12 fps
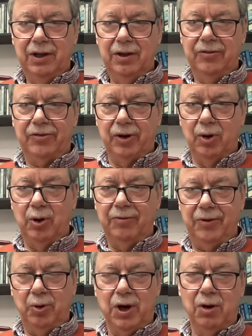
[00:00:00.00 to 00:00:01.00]
So if
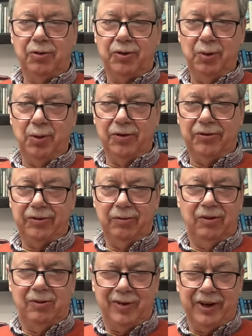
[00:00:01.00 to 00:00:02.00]
you go through this
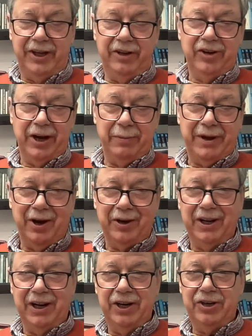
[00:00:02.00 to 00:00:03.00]
tricky type
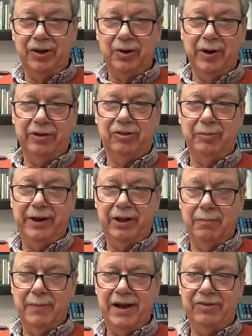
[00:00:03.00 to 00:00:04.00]
calculation to estimate
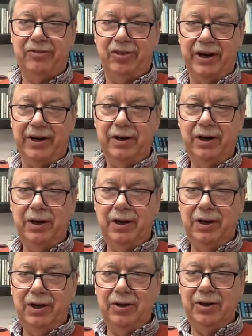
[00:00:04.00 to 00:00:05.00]
the mass there,
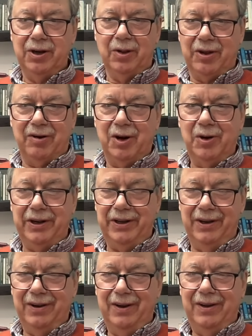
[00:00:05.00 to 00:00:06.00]
you know, there are
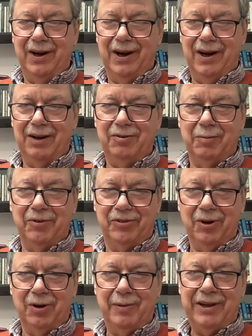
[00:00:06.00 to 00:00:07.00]
only 100
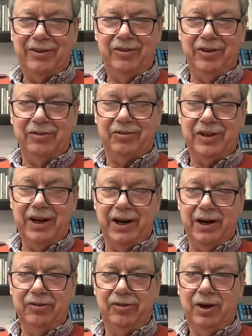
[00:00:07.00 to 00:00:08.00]
solar masses in
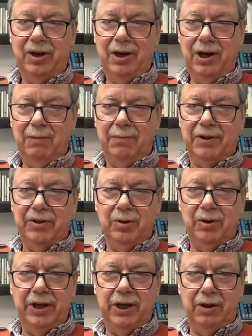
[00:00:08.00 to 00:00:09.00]
stars, but you
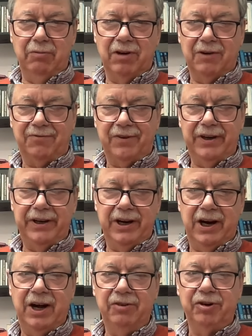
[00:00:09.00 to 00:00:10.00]
need roughly
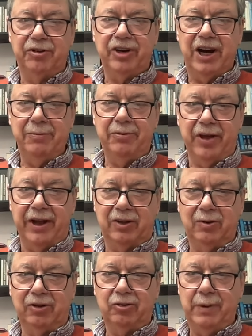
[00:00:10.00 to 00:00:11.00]
100 times that
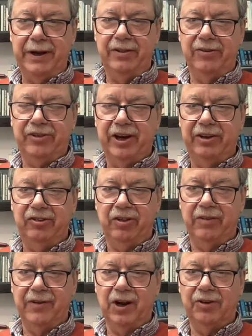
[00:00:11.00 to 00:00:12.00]
to explain the size of
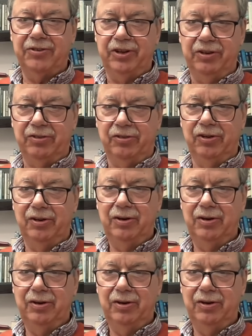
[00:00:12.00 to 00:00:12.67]
the velocities.